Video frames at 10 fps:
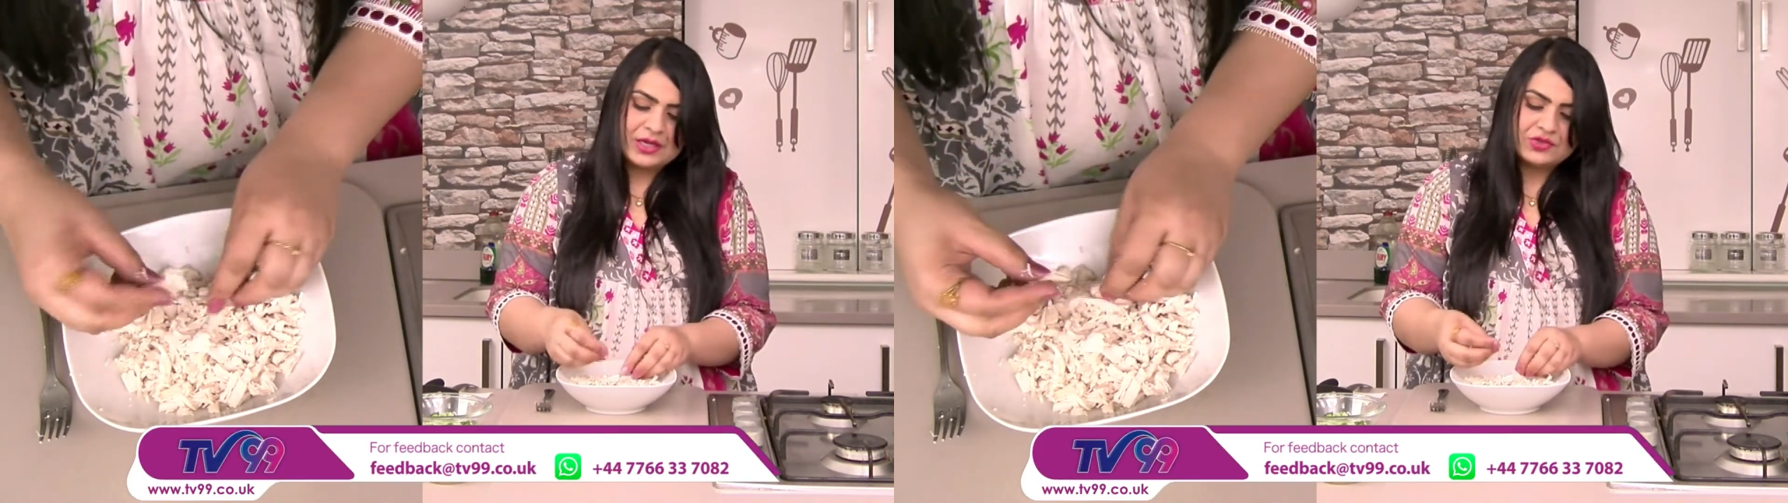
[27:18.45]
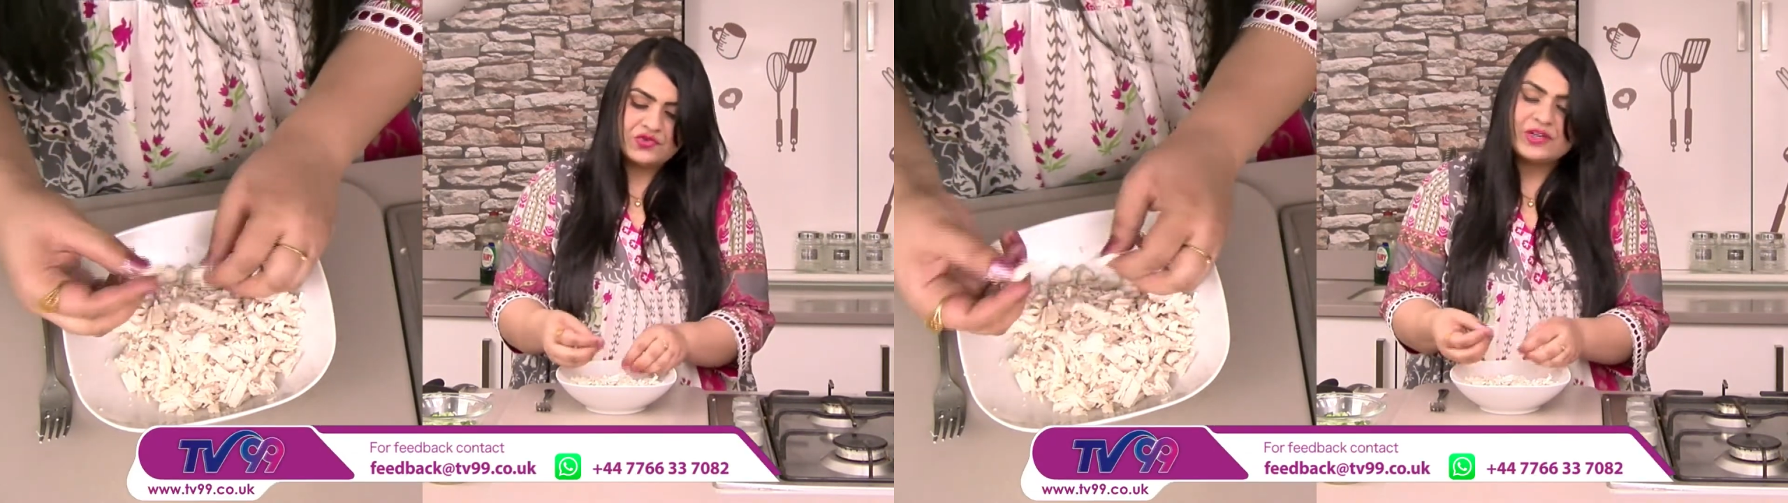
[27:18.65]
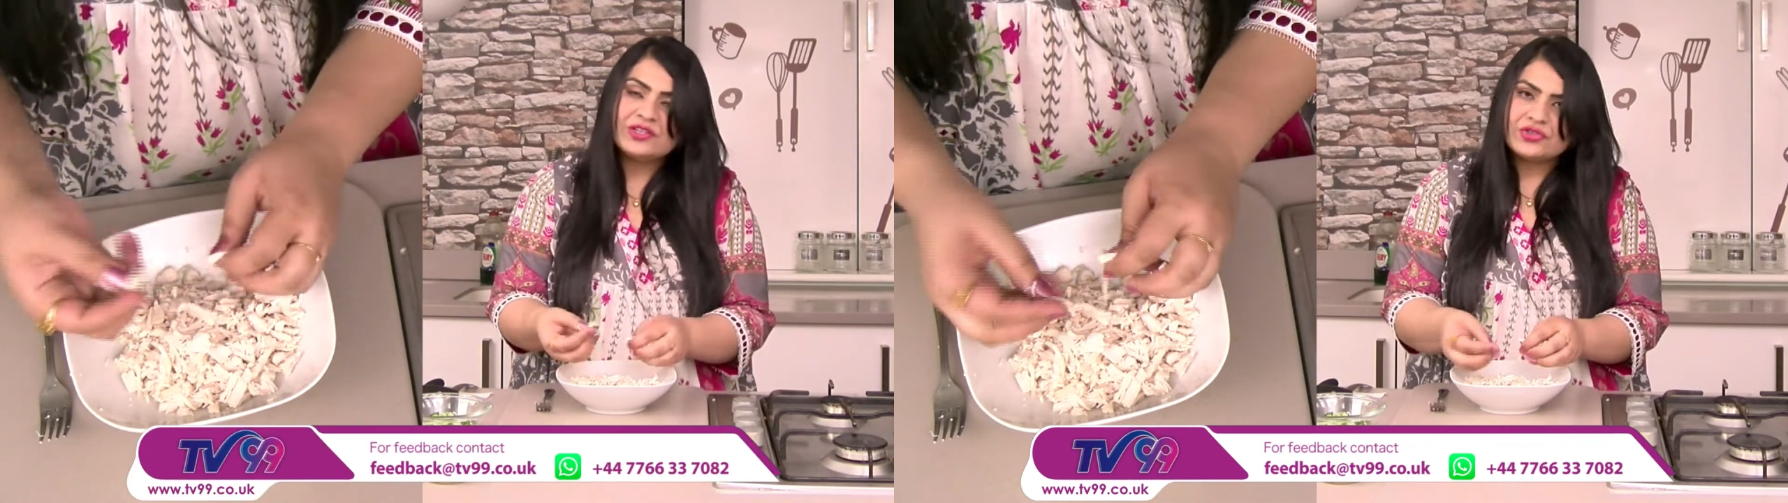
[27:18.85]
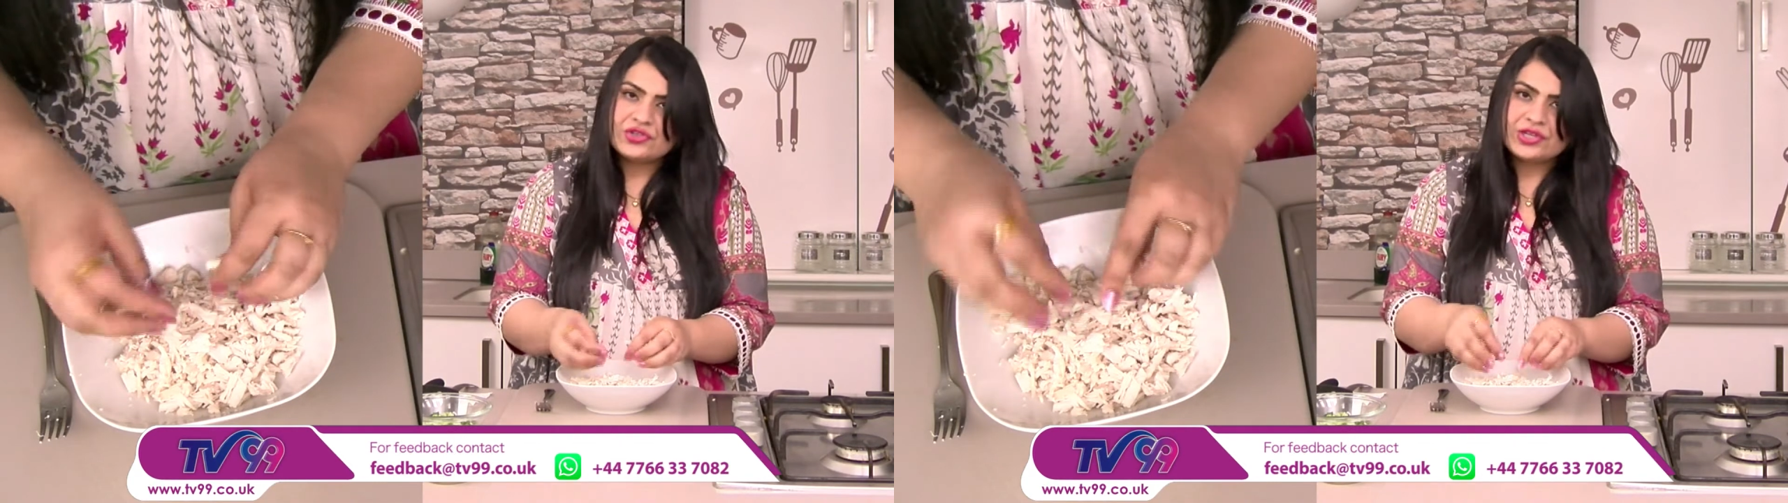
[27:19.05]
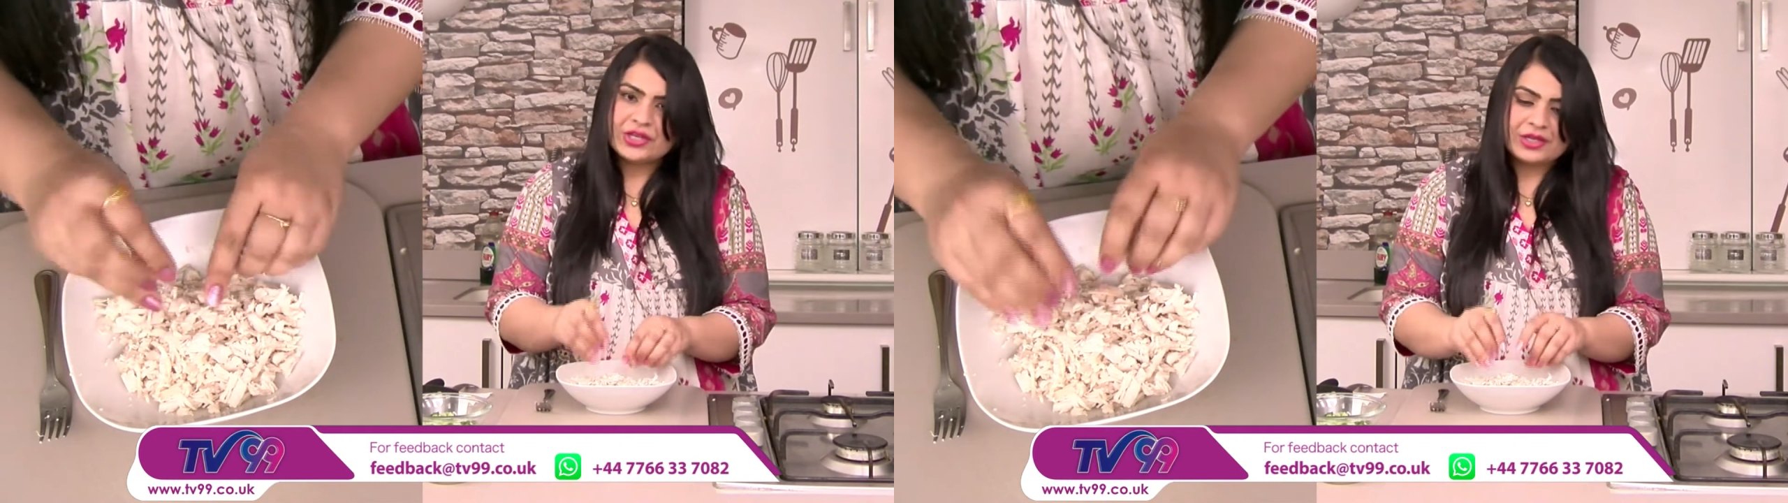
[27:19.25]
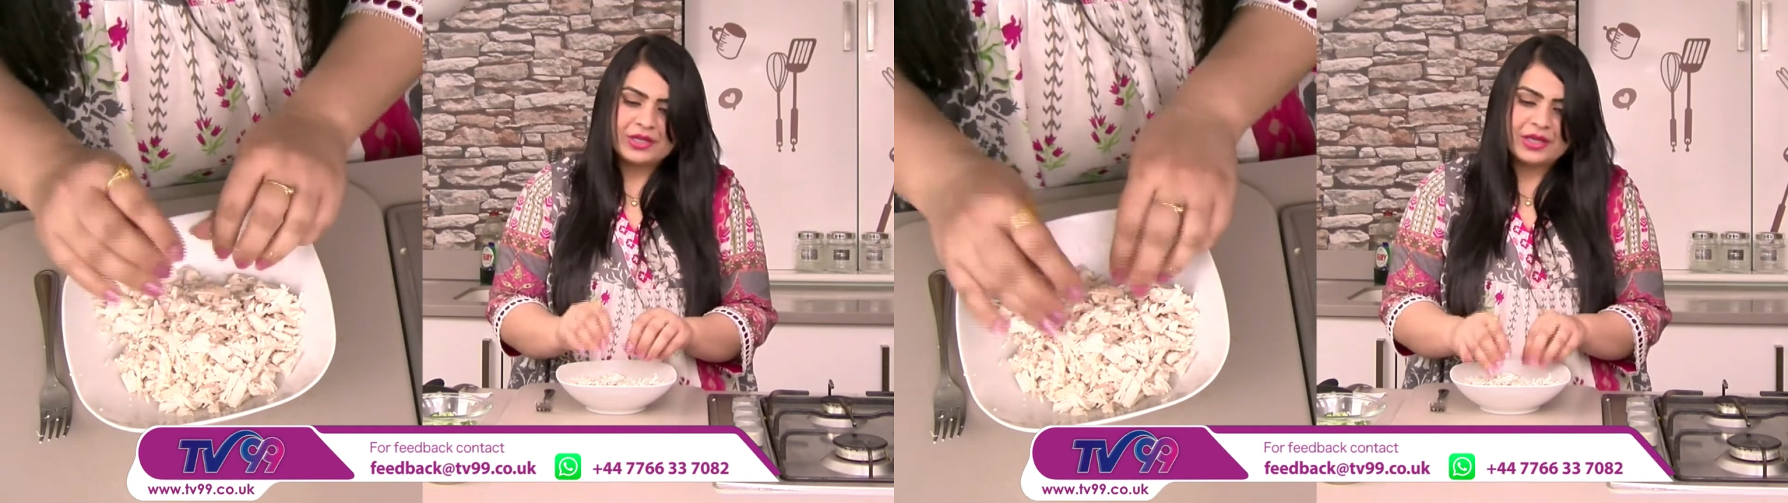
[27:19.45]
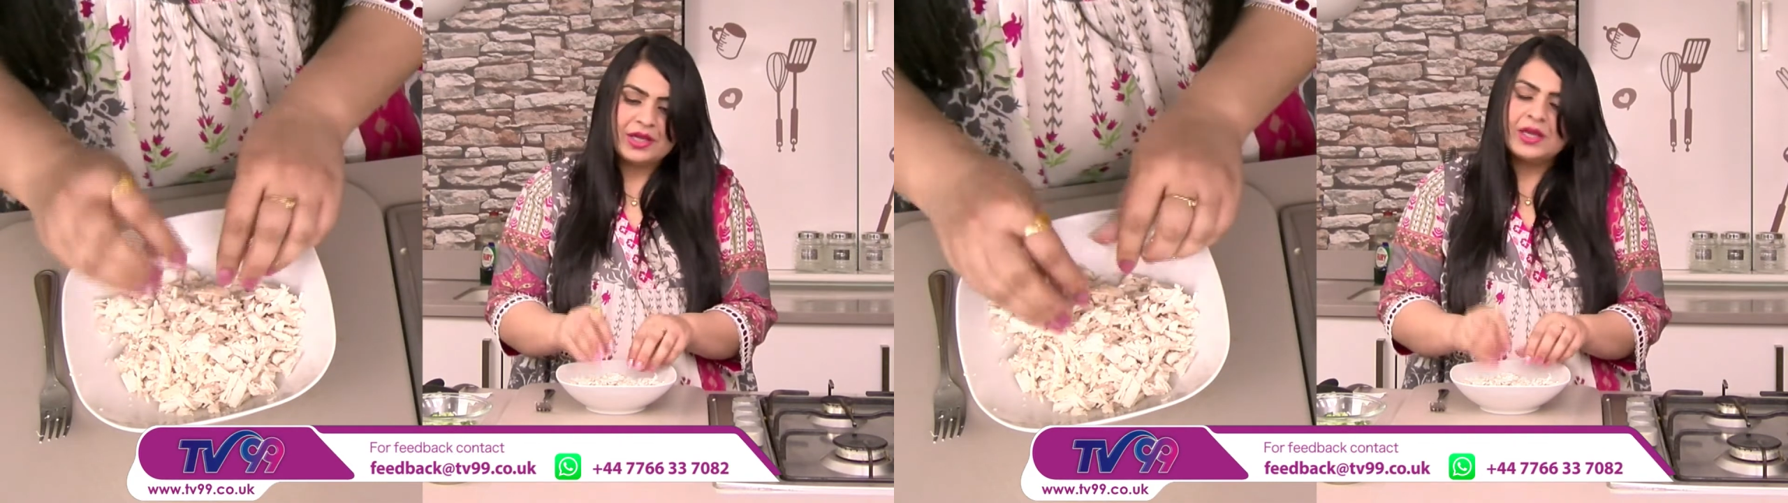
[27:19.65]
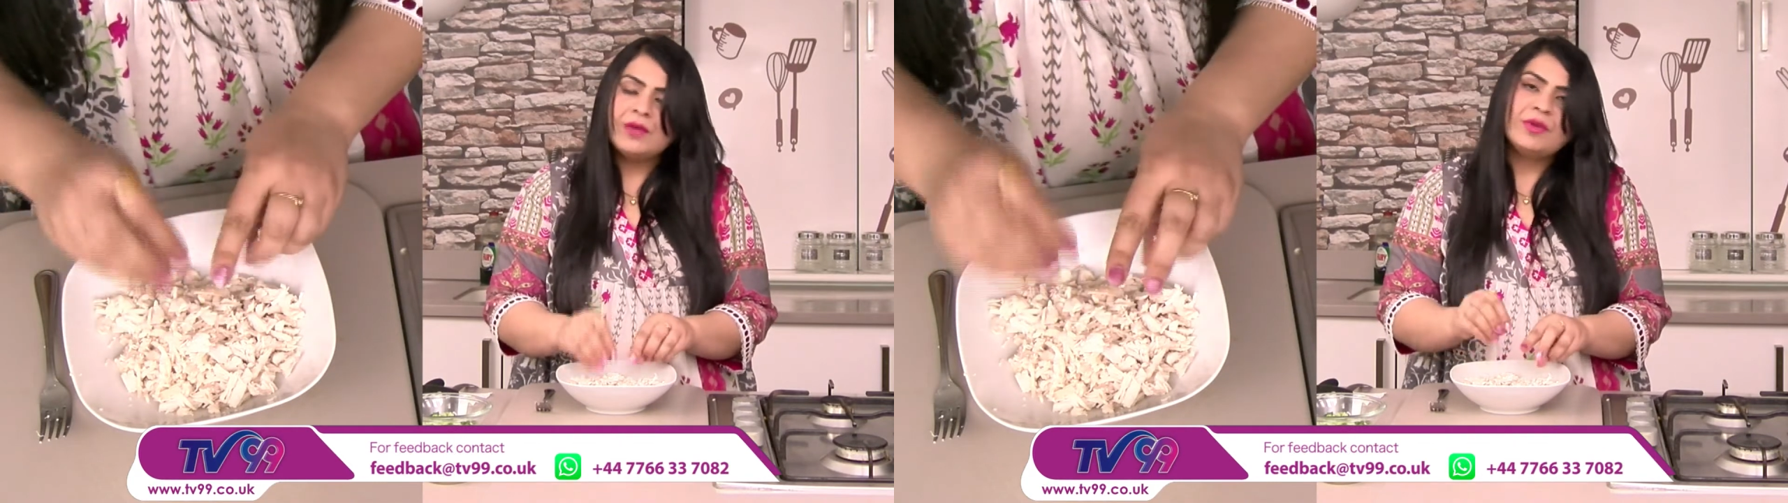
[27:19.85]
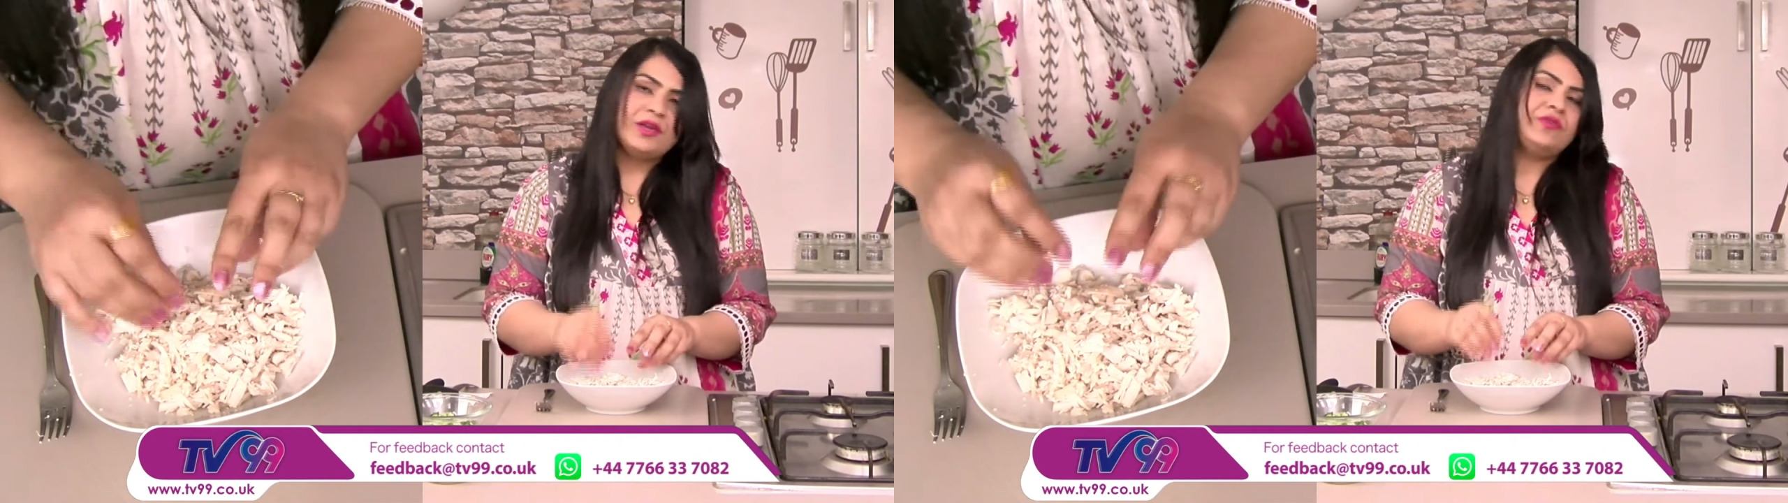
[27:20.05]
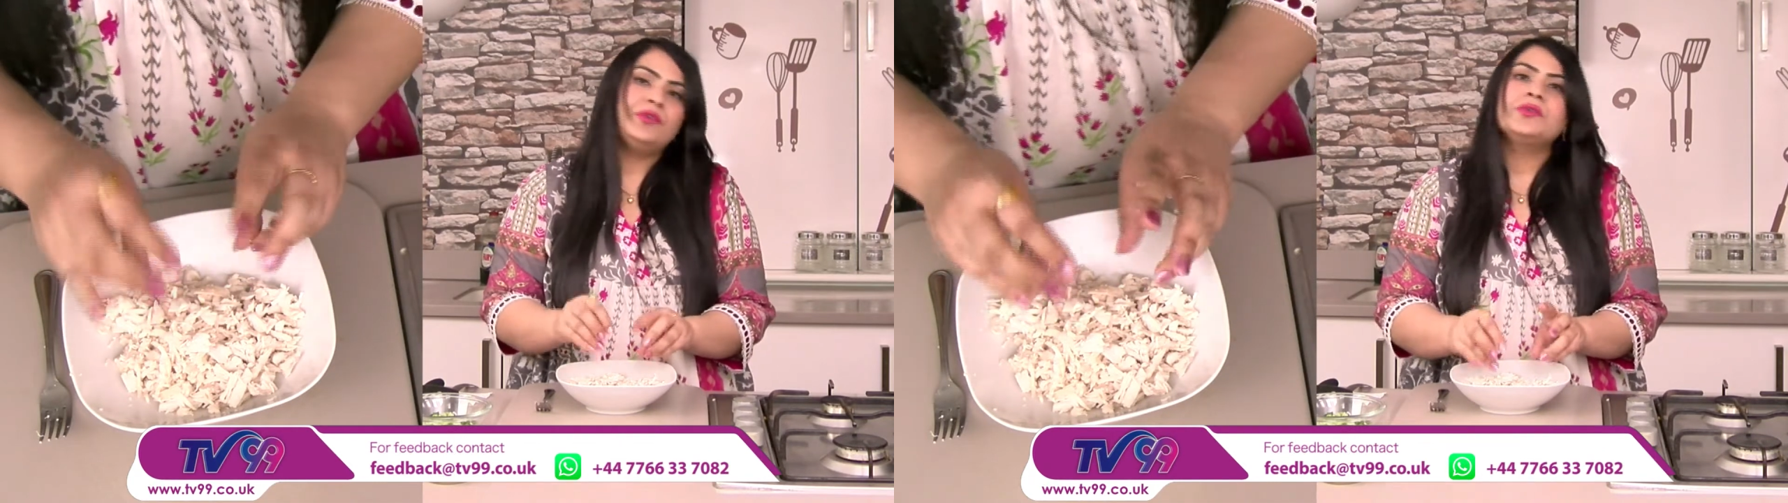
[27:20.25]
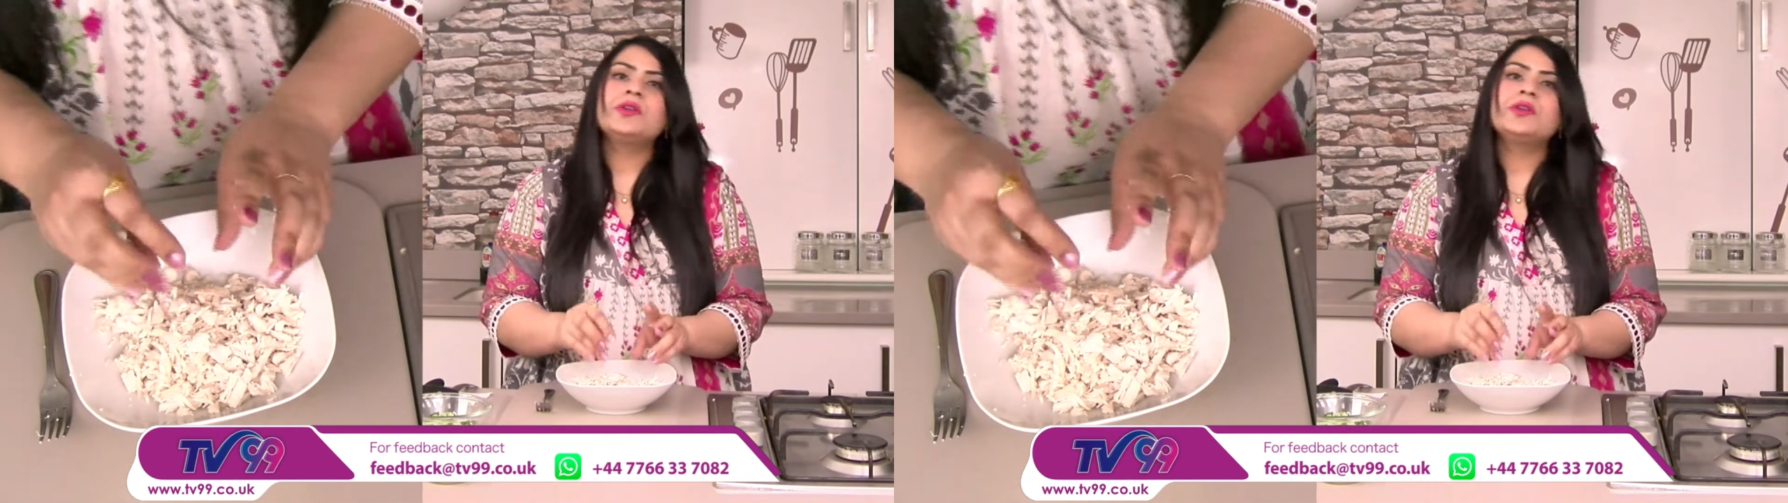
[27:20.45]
shredded chicken in it. But if you